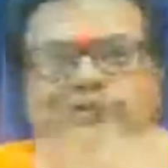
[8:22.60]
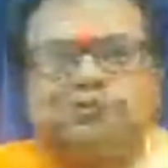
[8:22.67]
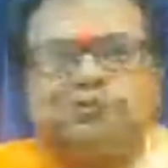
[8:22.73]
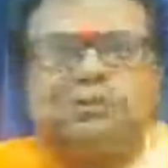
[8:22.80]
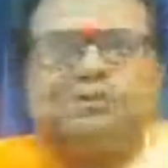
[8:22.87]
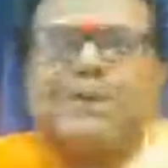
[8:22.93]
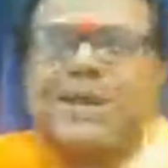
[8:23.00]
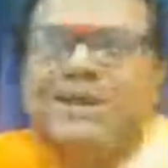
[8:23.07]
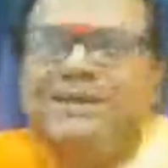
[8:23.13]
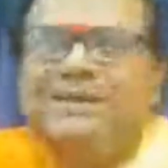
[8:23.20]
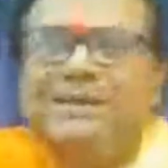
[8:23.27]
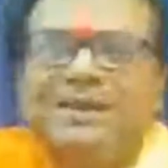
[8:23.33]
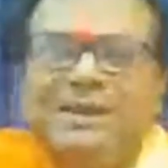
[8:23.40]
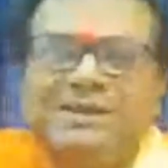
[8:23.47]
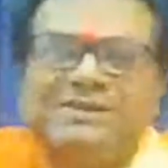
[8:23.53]
the mind
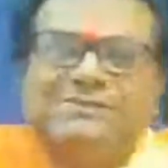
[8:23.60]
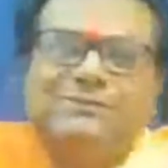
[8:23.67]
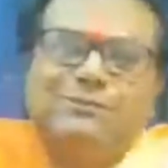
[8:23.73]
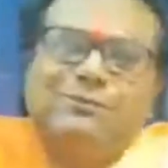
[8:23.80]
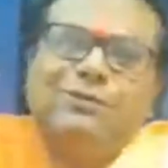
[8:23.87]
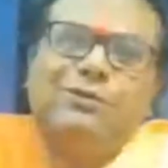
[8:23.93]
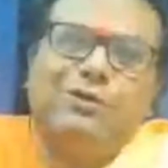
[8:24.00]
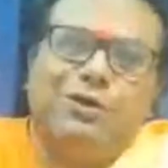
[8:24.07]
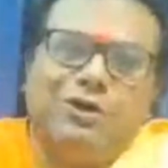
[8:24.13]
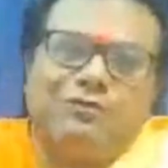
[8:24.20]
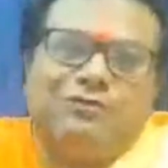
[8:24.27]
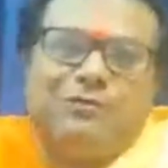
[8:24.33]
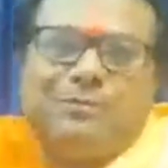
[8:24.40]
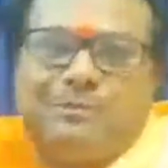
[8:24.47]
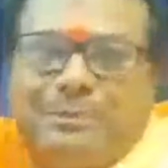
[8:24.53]
is full of
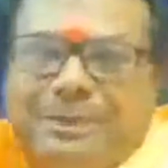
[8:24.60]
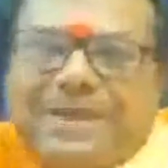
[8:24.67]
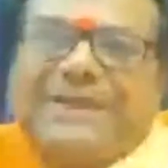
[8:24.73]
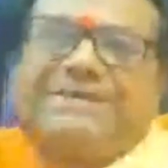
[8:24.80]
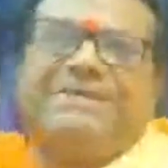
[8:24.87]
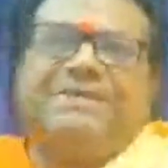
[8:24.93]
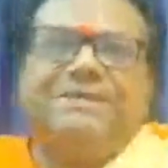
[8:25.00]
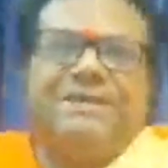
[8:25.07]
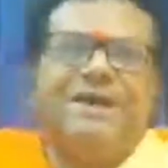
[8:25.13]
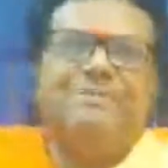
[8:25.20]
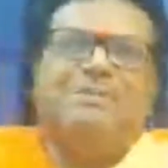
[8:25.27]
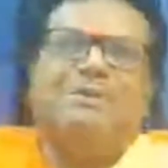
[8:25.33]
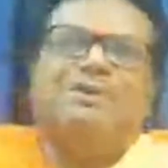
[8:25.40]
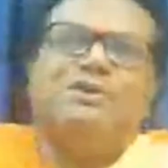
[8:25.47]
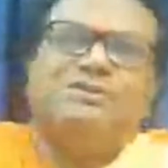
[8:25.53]
matter, and
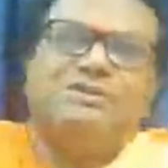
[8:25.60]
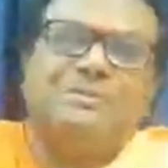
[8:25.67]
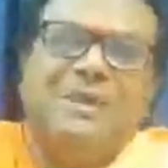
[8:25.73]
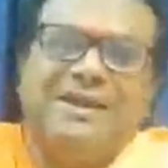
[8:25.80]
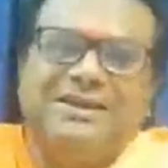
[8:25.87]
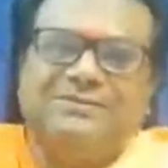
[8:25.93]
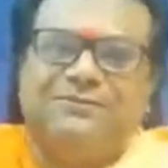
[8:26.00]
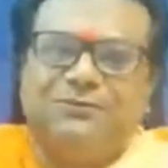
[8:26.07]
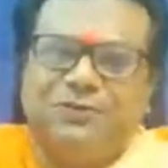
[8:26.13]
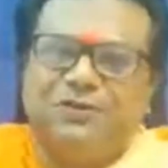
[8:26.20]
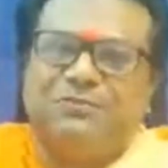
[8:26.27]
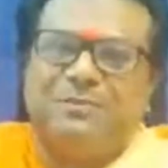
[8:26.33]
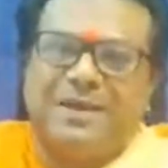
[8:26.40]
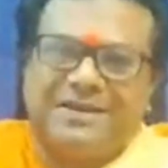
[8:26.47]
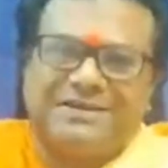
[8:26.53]
because the mind is full of
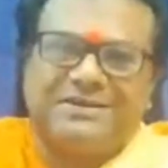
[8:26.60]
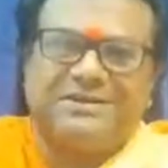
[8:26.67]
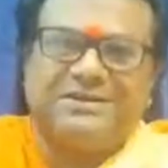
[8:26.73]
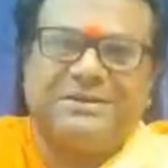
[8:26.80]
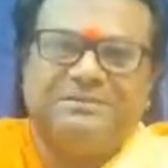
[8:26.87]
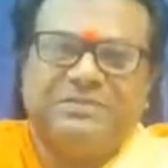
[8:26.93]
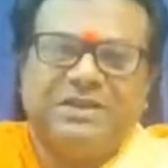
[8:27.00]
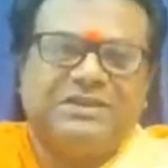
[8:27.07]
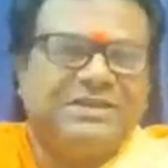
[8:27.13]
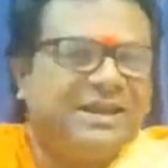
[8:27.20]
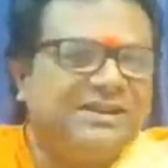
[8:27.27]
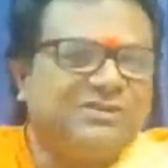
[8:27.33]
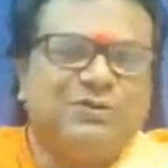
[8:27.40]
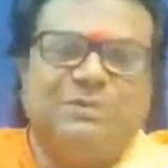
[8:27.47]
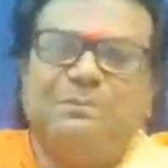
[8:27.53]
matter, that is
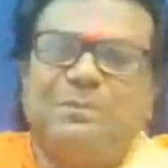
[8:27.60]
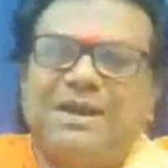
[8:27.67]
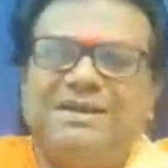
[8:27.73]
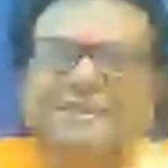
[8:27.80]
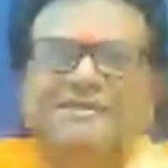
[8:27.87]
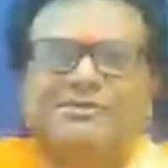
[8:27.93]
why mind is